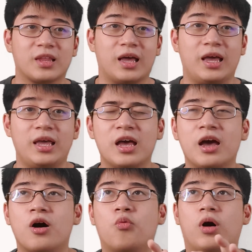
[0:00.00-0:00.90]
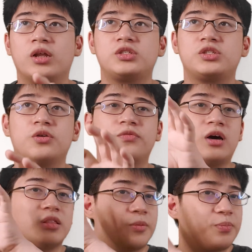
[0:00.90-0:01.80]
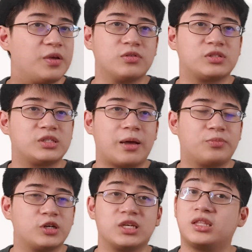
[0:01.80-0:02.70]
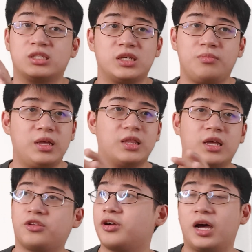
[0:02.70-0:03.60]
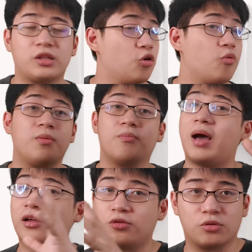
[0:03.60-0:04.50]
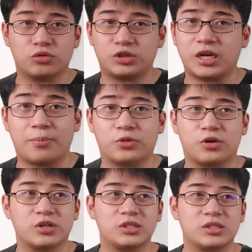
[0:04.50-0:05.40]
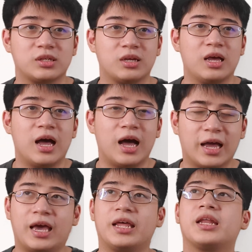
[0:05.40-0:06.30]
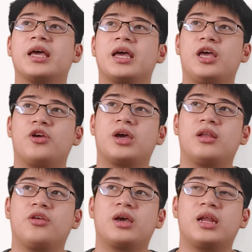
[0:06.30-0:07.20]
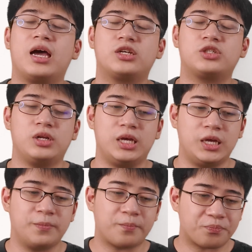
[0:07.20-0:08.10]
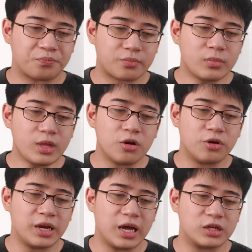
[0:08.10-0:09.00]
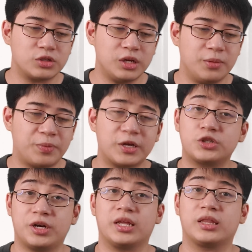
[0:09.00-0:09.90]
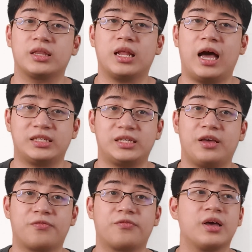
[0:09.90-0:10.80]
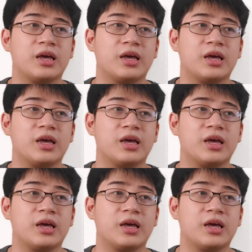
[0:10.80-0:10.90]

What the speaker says: Okay? Once you've done the previous chapters, it doesn't mean that you're not going back to those chapters. Again, you can actually picture it as if